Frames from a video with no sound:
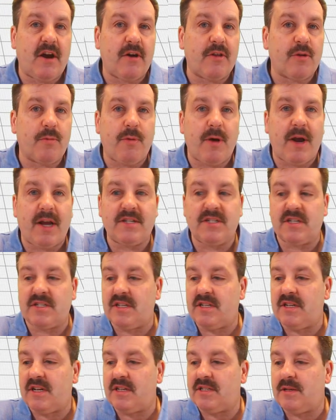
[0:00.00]
Other projects,
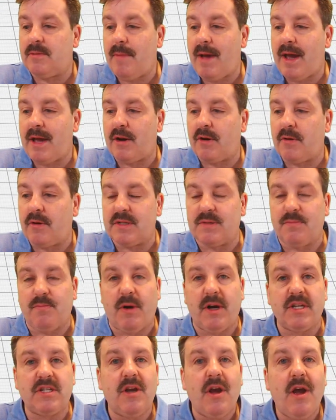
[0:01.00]
it doesn't matter as
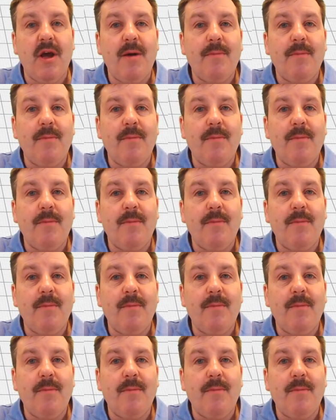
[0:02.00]
much,